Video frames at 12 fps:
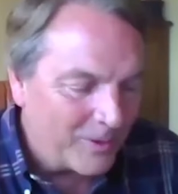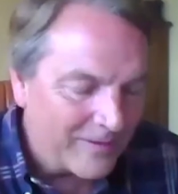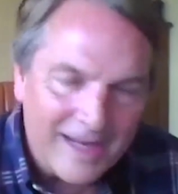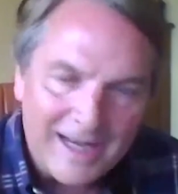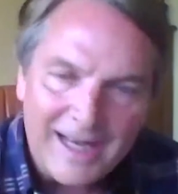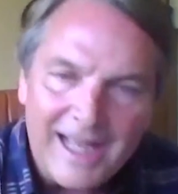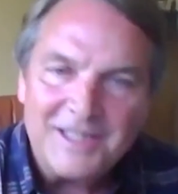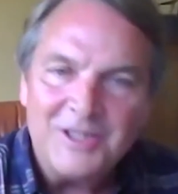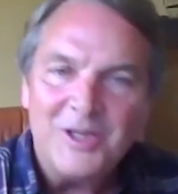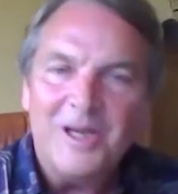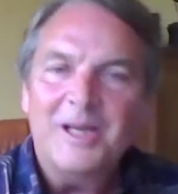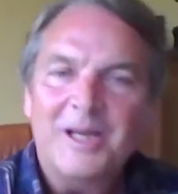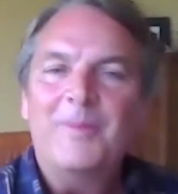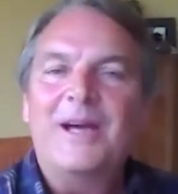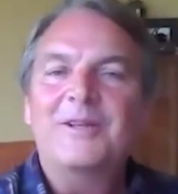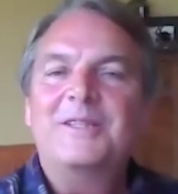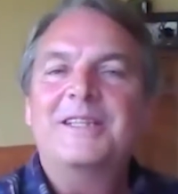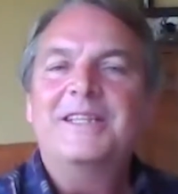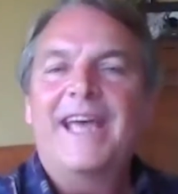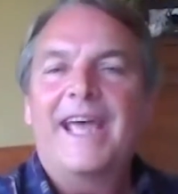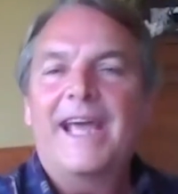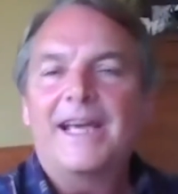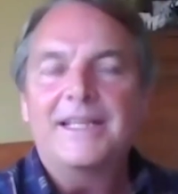got a lot to talk about today.